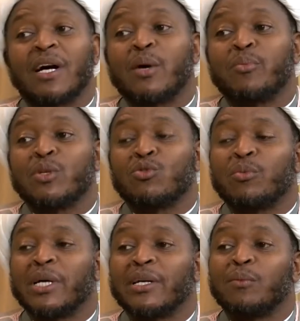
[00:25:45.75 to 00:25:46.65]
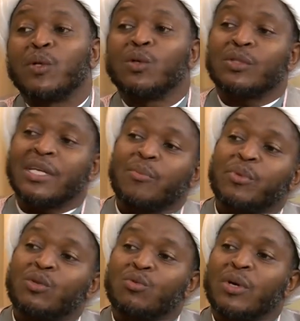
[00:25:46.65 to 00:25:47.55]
happened to Maryam will not happen to